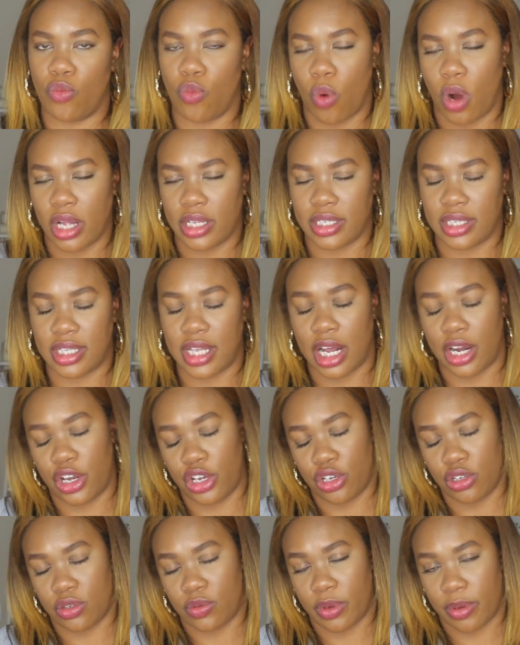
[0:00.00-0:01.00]
ones that are
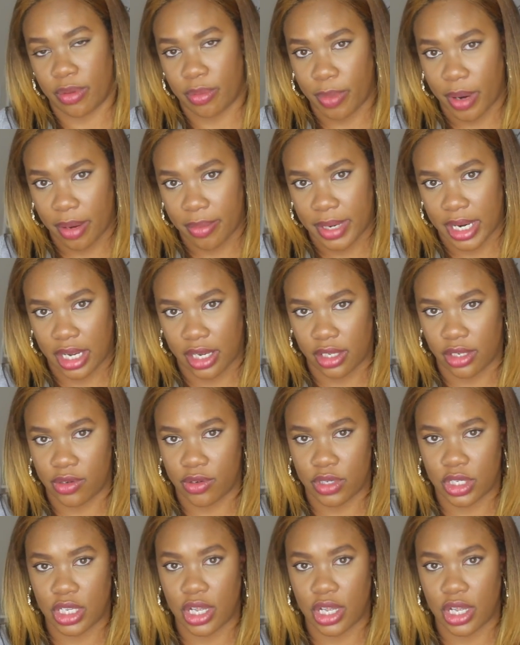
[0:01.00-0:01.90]
used with permanent glue.